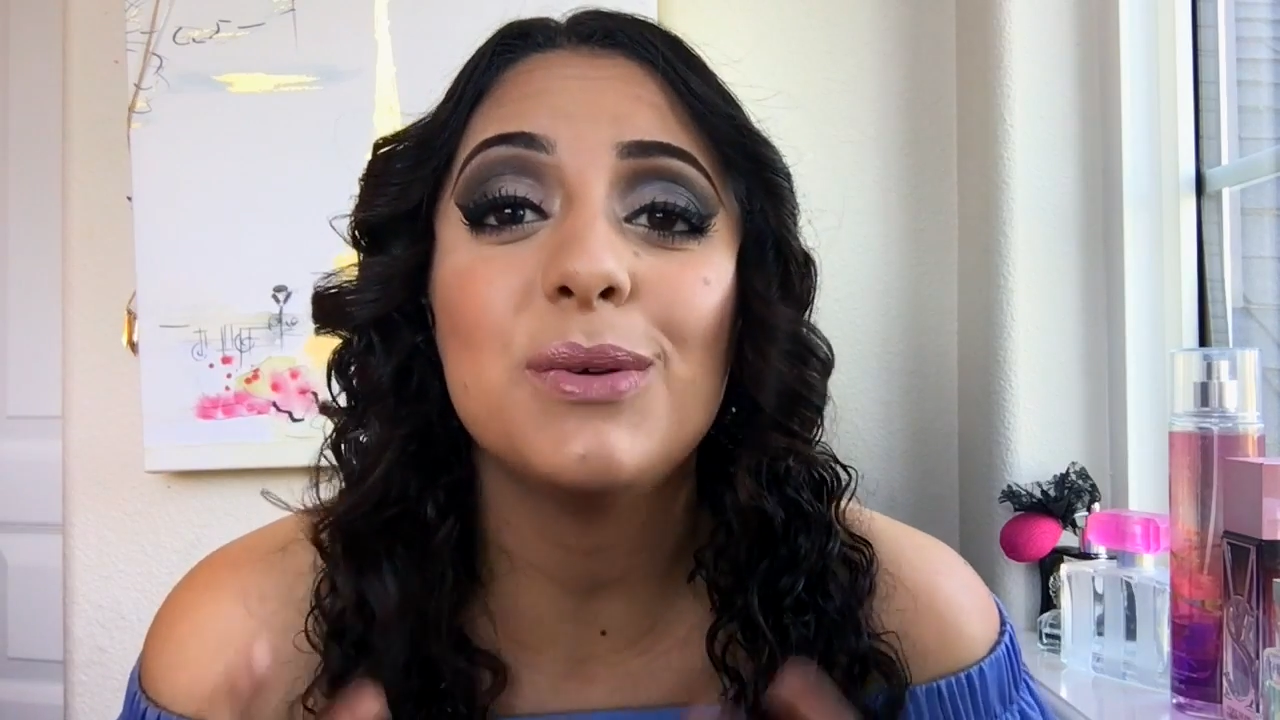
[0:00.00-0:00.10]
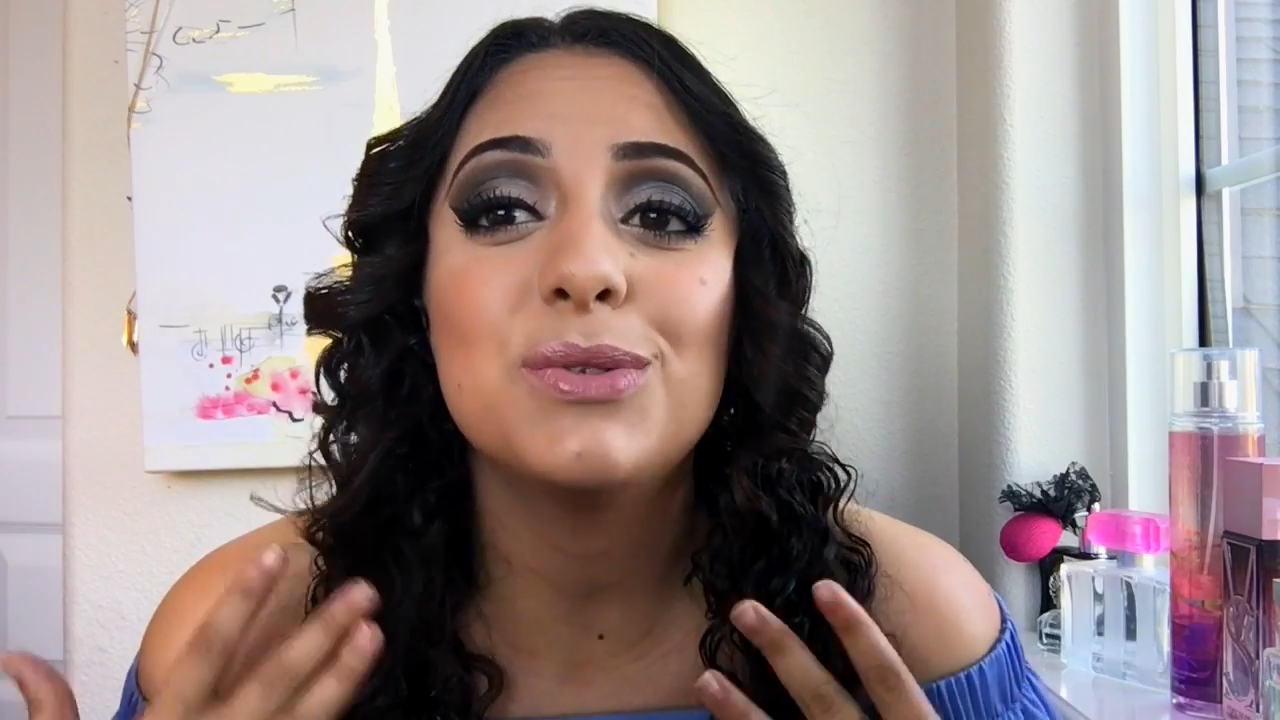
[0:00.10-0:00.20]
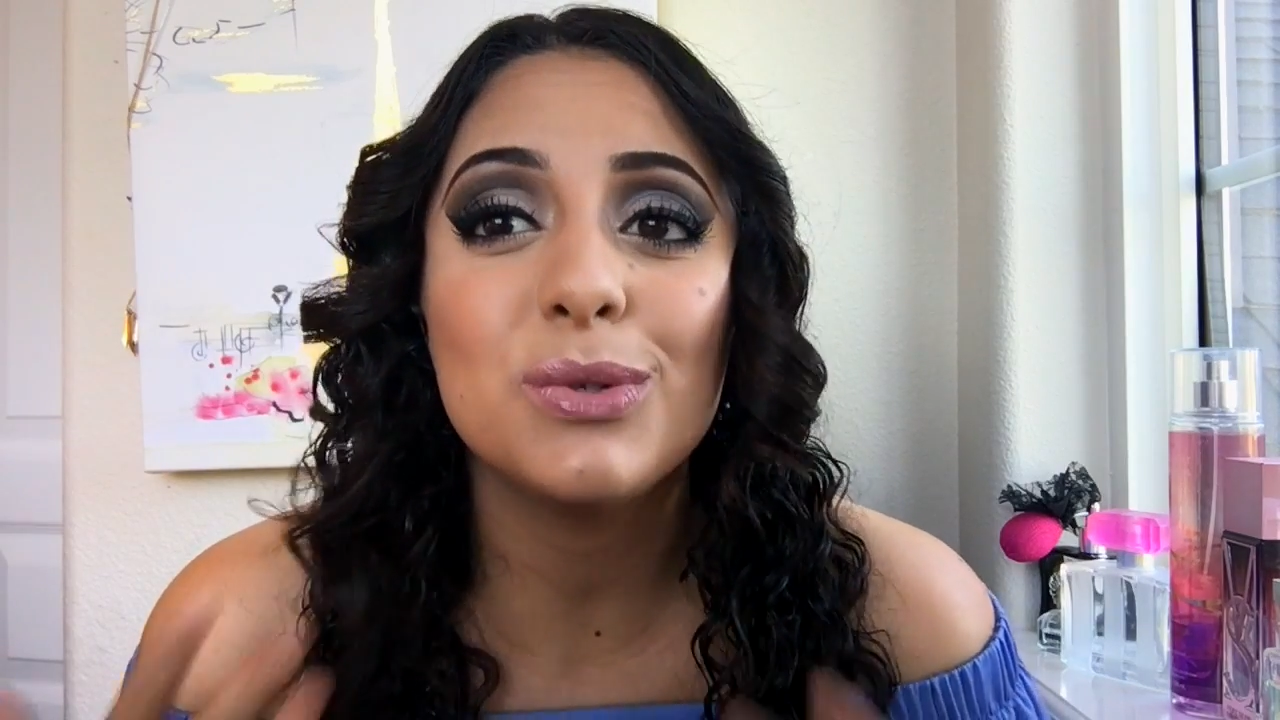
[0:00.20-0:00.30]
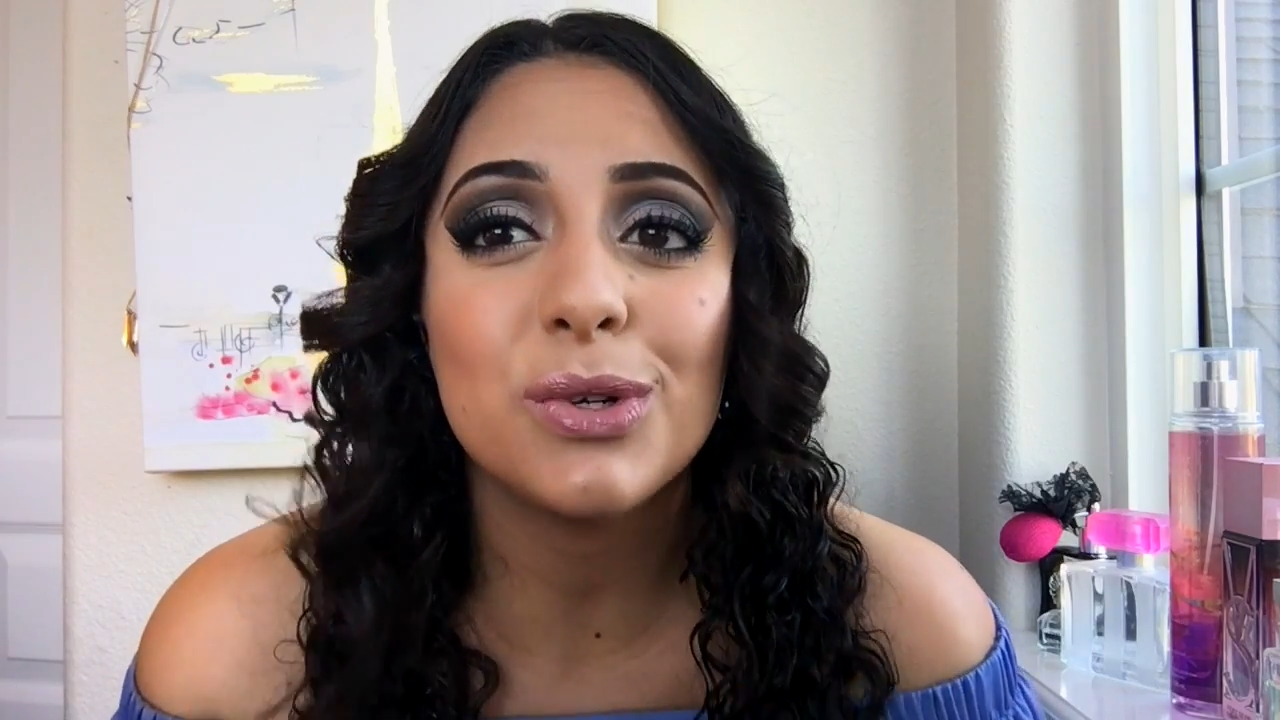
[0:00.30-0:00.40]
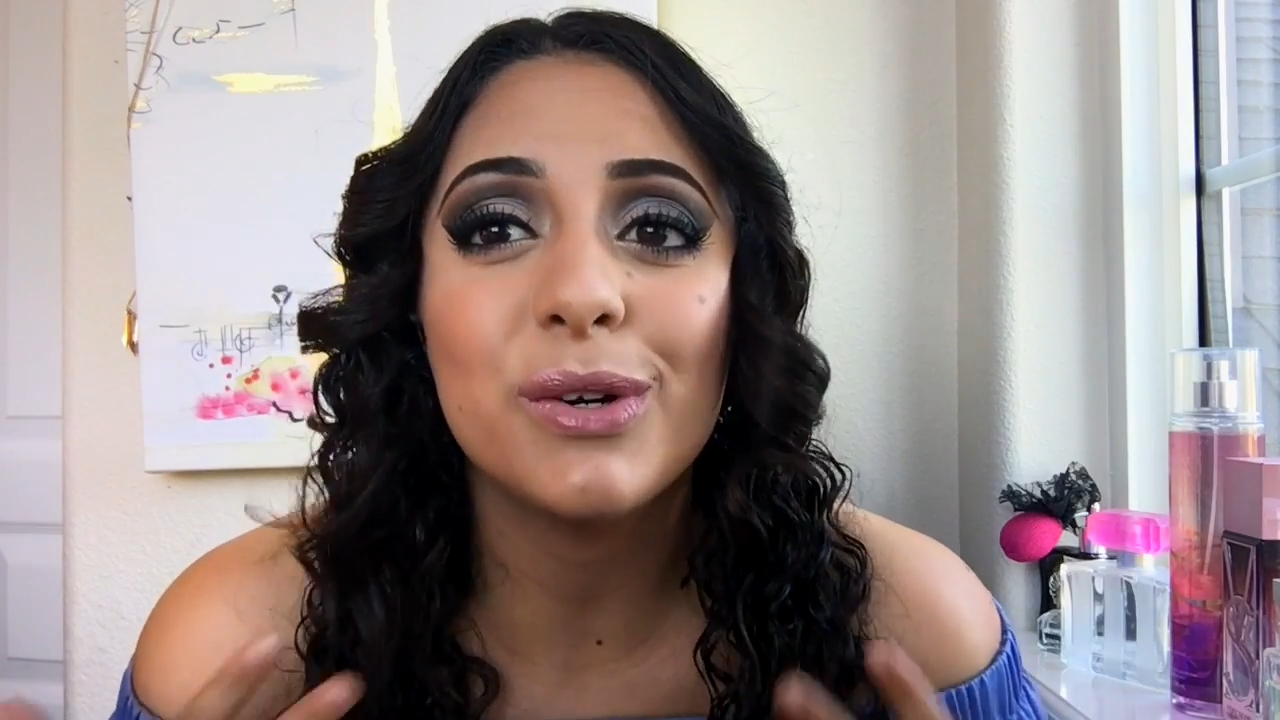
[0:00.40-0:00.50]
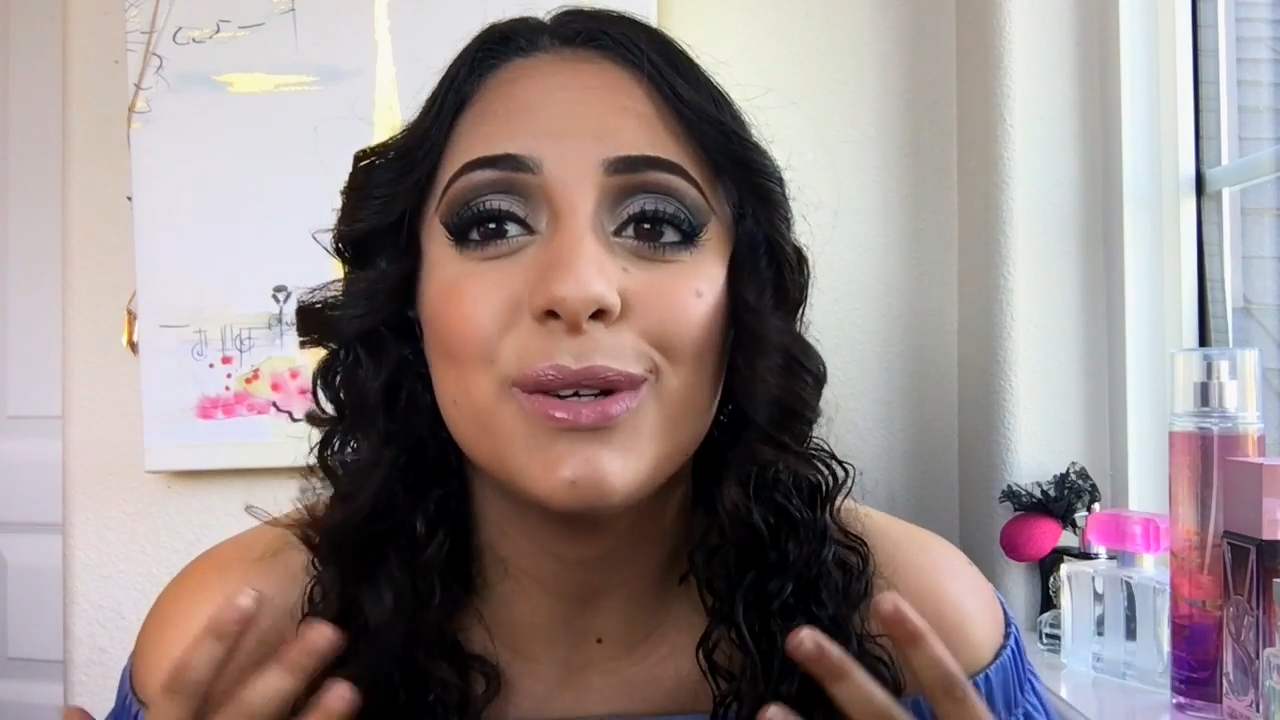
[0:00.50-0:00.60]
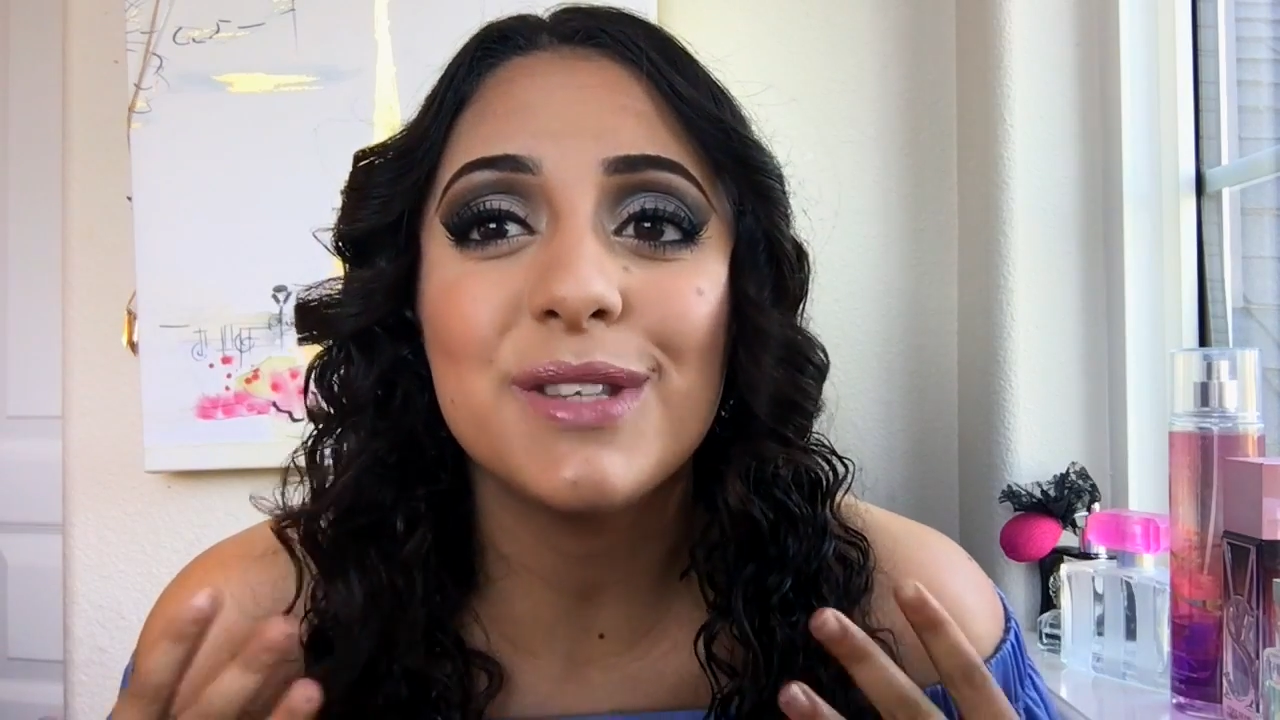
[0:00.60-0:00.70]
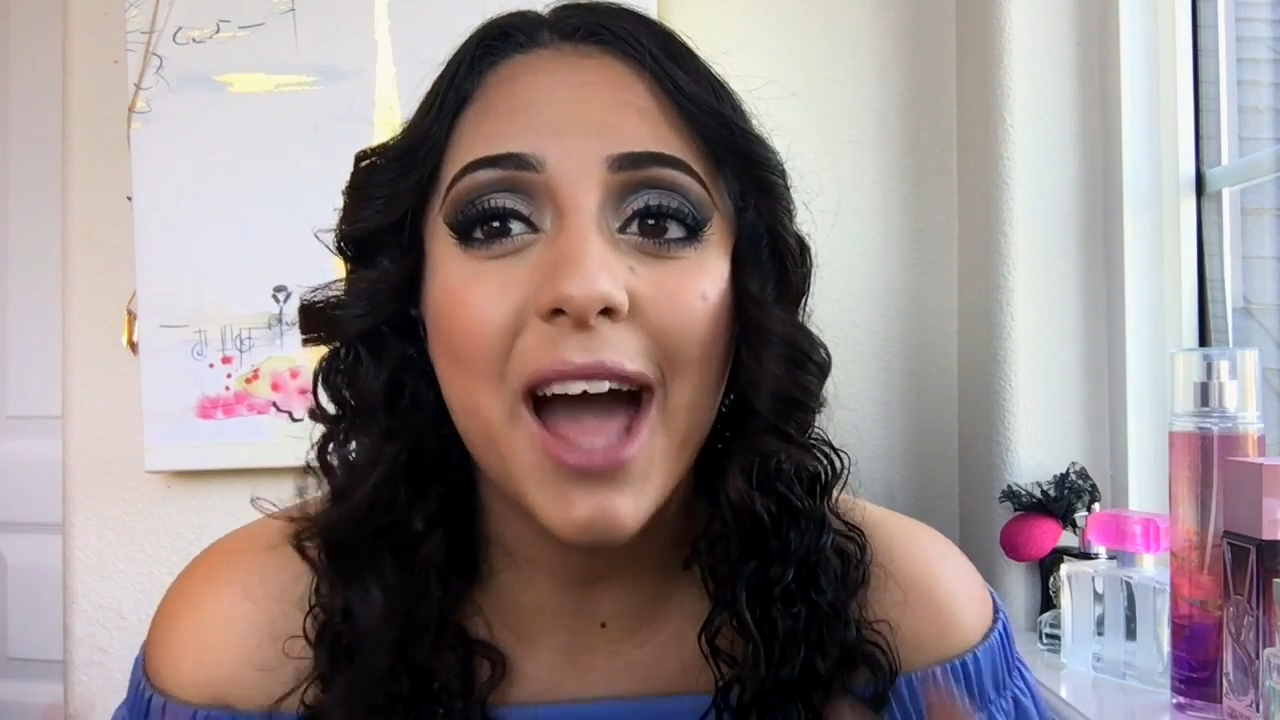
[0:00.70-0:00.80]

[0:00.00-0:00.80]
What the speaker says: those tutorials